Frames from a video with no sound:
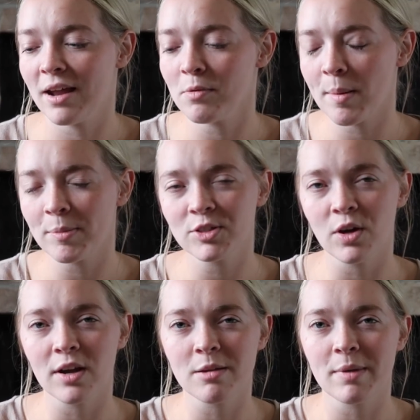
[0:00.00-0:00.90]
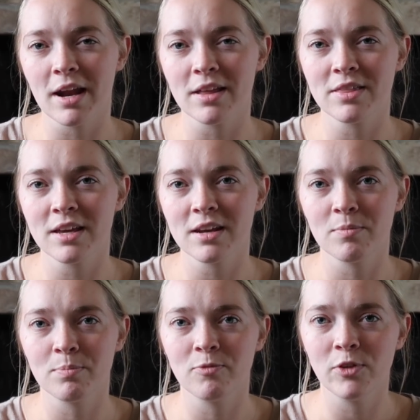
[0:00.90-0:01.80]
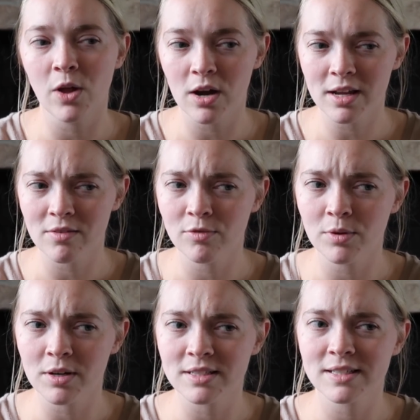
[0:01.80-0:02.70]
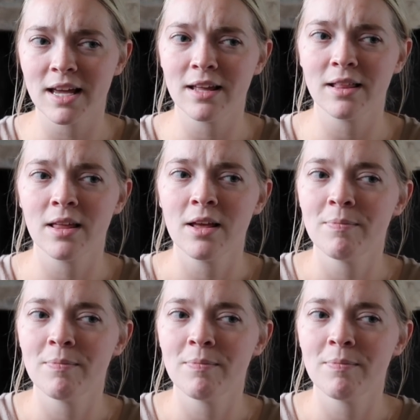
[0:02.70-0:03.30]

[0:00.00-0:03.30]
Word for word: And I remember talking about I think in a vlog in Florida saying,